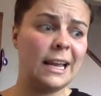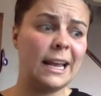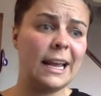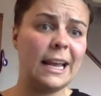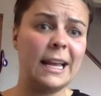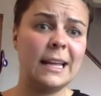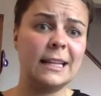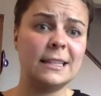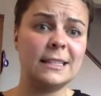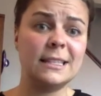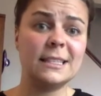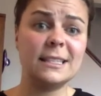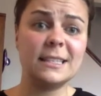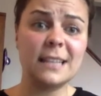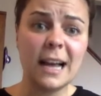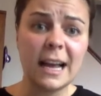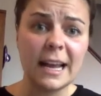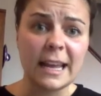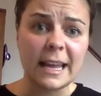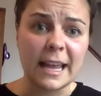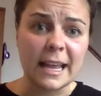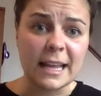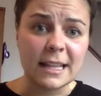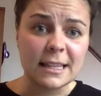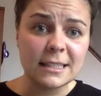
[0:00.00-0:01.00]
in
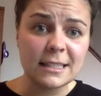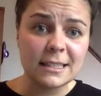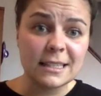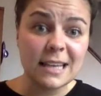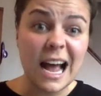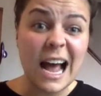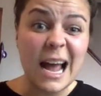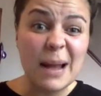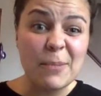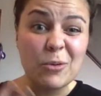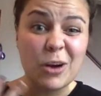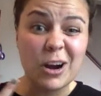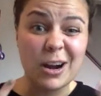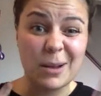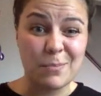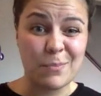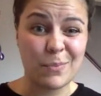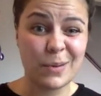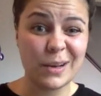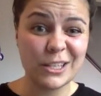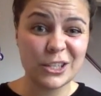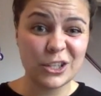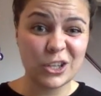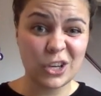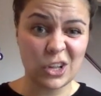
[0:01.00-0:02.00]
science, I brought a
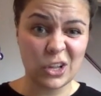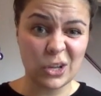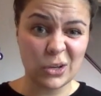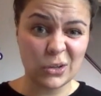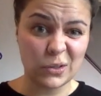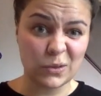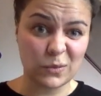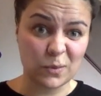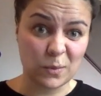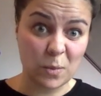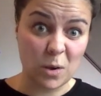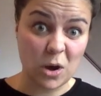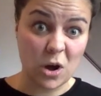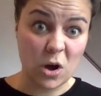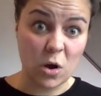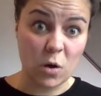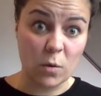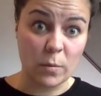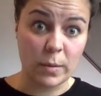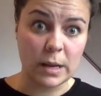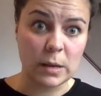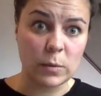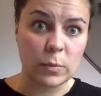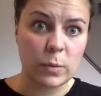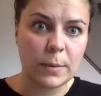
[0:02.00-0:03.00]
bunch of clothes from home
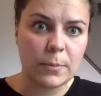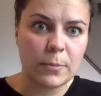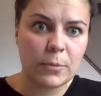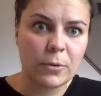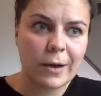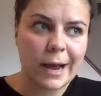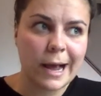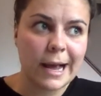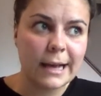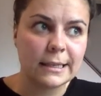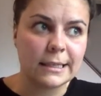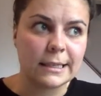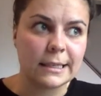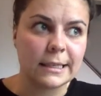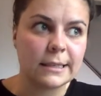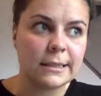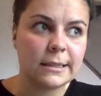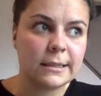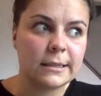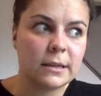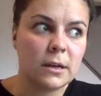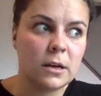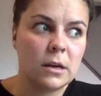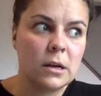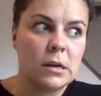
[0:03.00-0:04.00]
and we
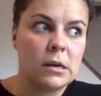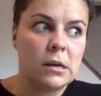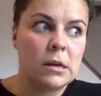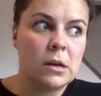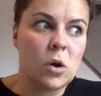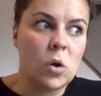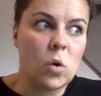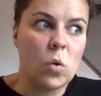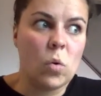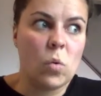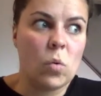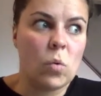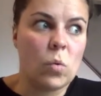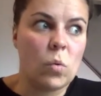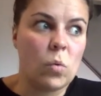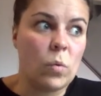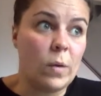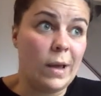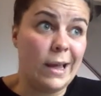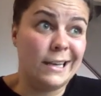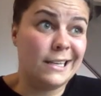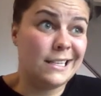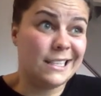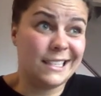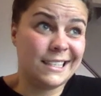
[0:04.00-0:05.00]
practiced
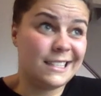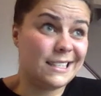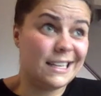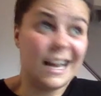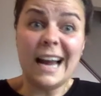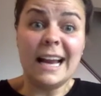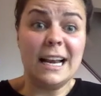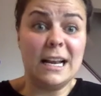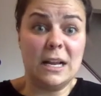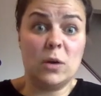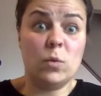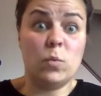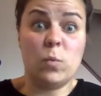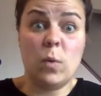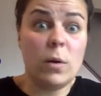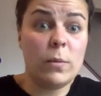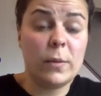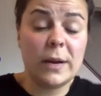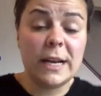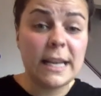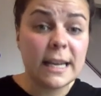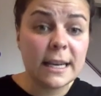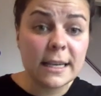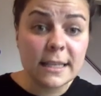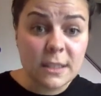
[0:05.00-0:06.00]
and decided what we
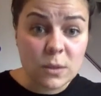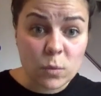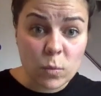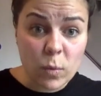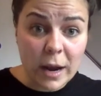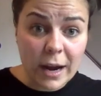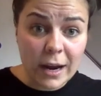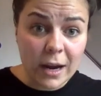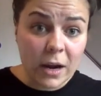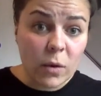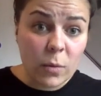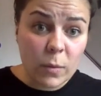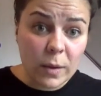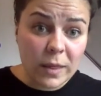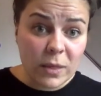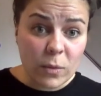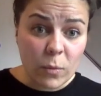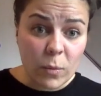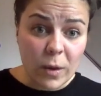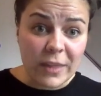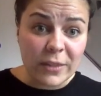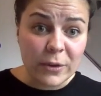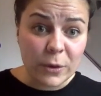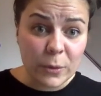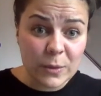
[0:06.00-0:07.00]
needed to wear when the
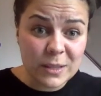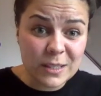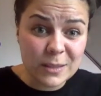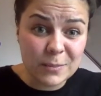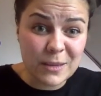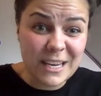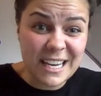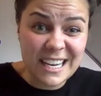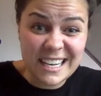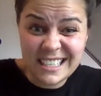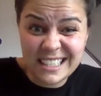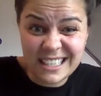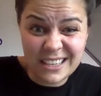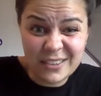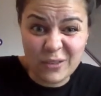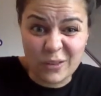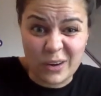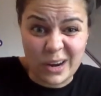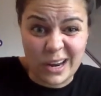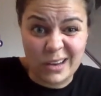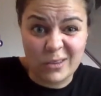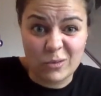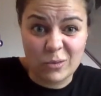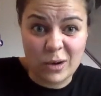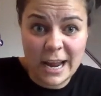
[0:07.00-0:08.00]
weather was being
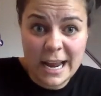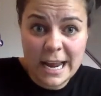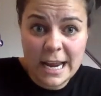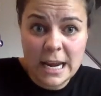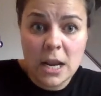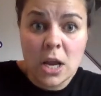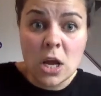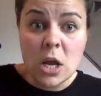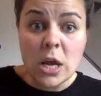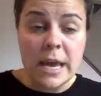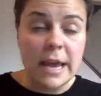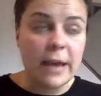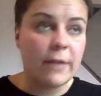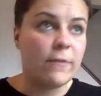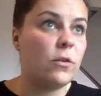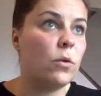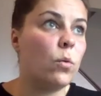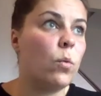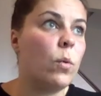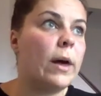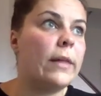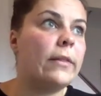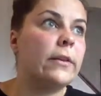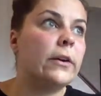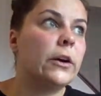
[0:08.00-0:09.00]
different, right? If the
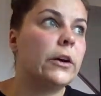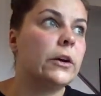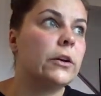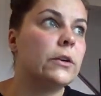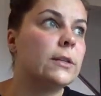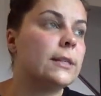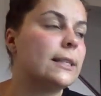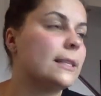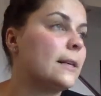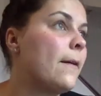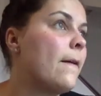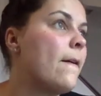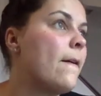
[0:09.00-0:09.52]
weather's